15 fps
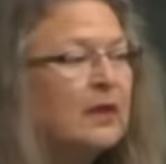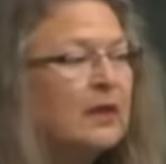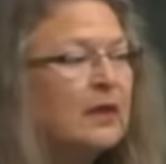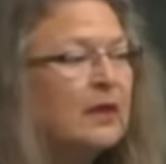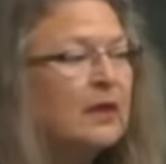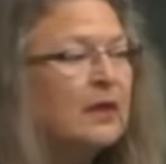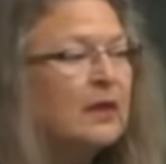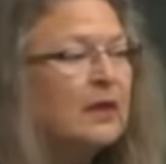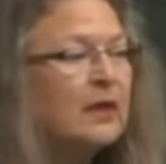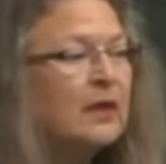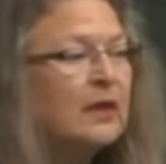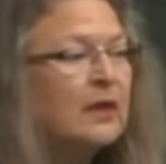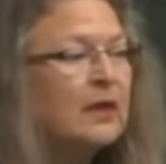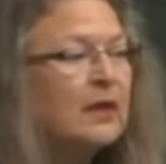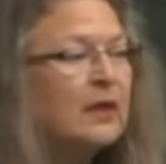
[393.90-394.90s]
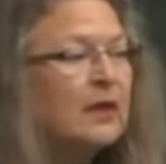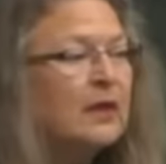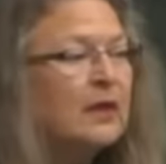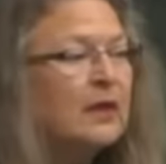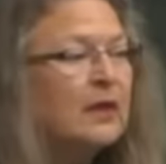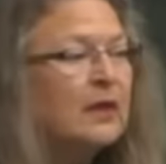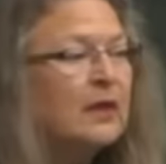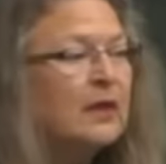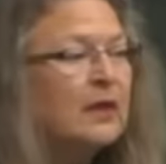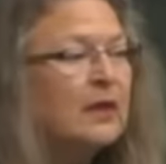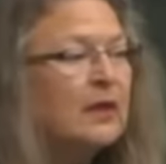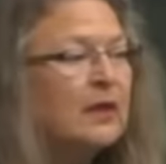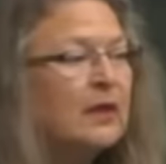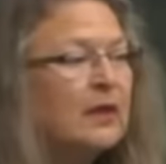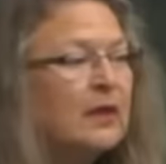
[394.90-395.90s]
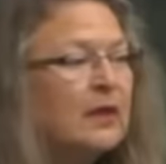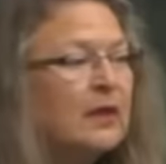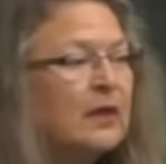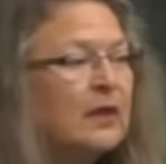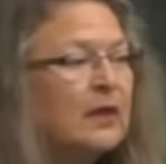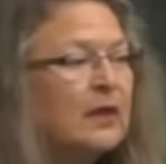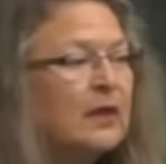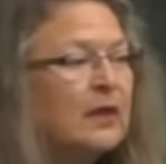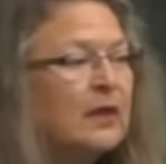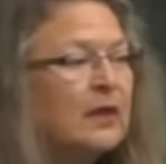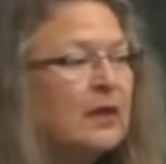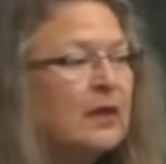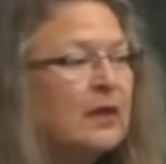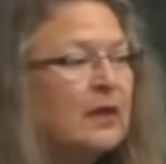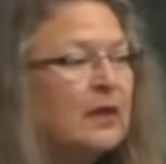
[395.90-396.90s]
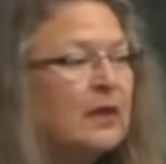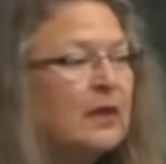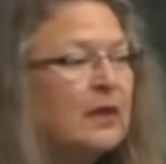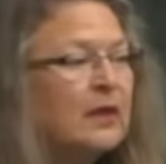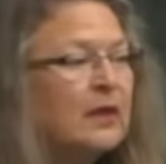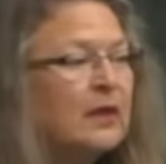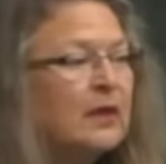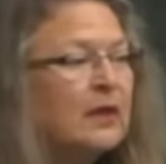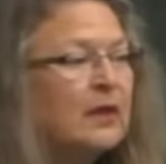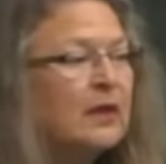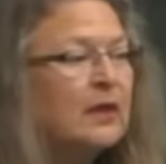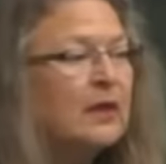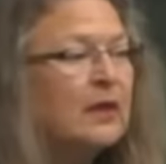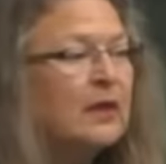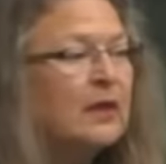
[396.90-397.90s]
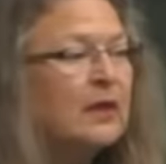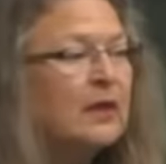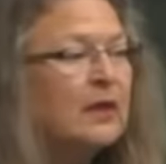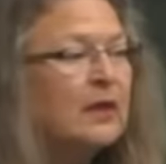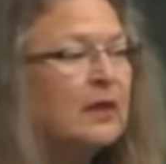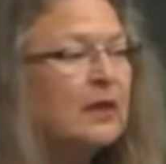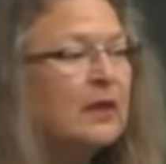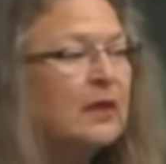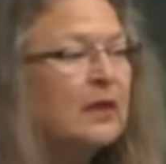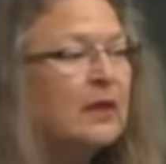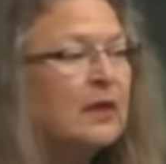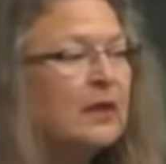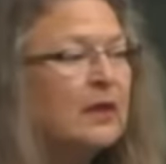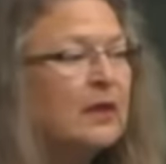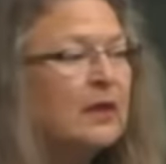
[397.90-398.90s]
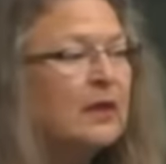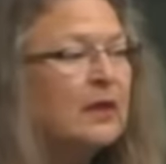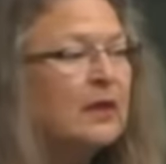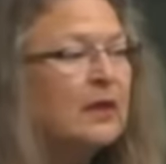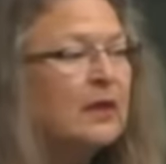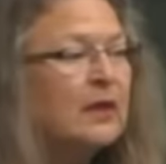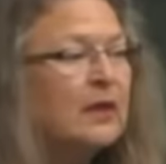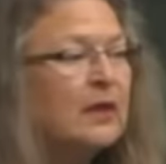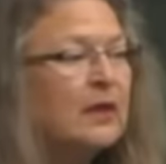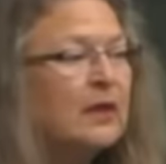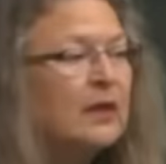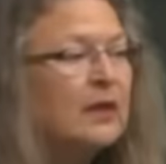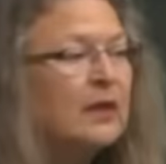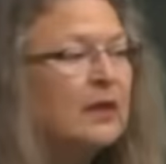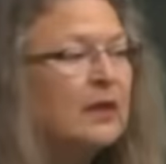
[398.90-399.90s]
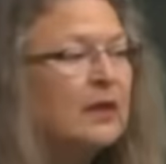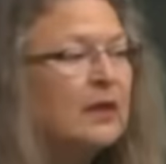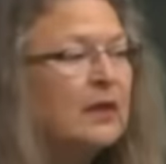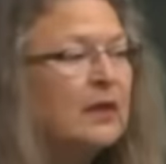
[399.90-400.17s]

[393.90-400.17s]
The person shown says nothing.